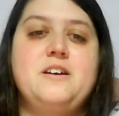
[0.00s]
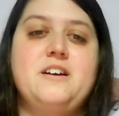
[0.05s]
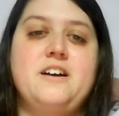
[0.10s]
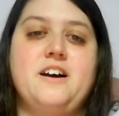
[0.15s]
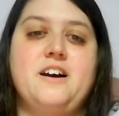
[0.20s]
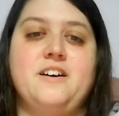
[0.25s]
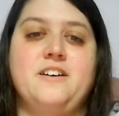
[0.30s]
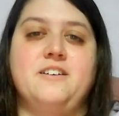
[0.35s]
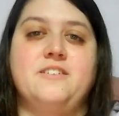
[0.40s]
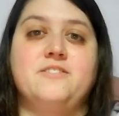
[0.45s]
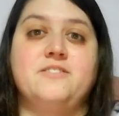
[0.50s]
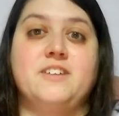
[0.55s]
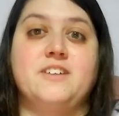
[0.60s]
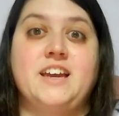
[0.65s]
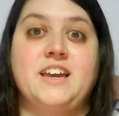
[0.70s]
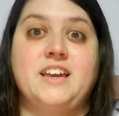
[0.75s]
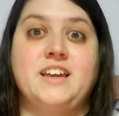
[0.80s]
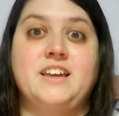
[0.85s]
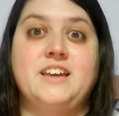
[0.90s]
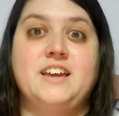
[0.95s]
of
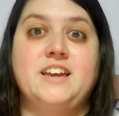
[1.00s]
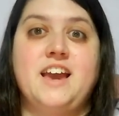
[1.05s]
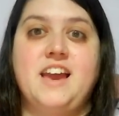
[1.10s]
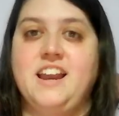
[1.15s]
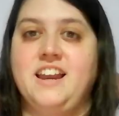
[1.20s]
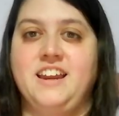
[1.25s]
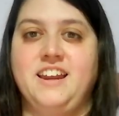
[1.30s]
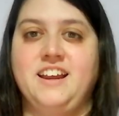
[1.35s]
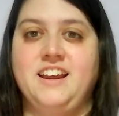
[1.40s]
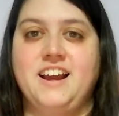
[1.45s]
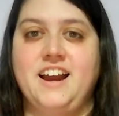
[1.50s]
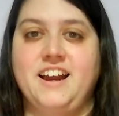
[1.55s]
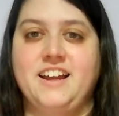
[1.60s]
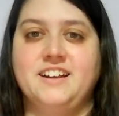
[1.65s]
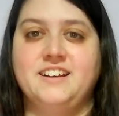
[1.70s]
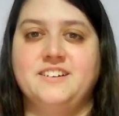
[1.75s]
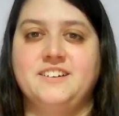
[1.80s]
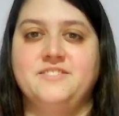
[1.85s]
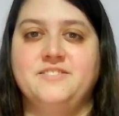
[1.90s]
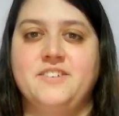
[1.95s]
like any kind
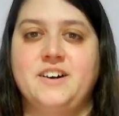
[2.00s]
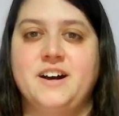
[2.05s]
of